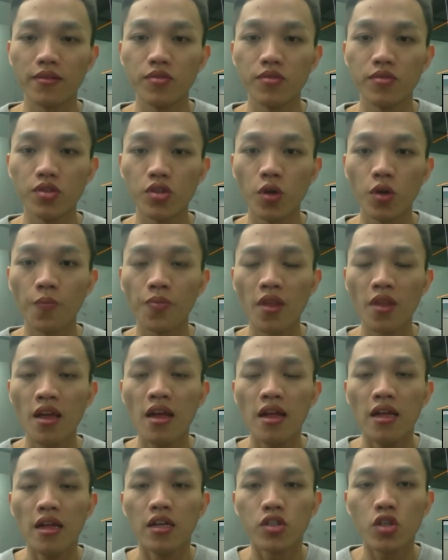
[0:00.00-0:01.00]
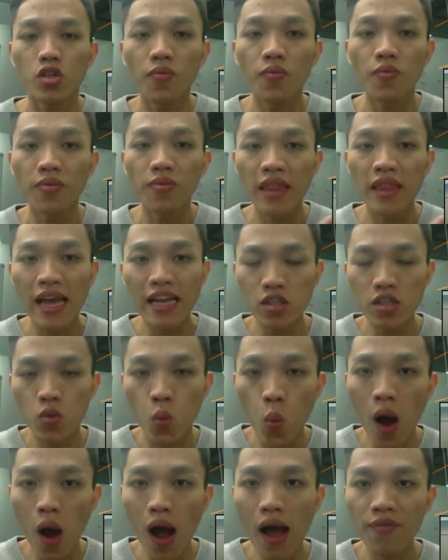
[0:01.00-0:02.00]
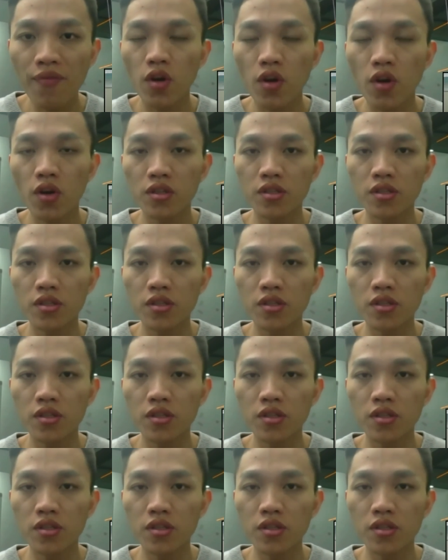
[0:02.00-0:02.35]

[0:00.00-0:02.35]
So that's why there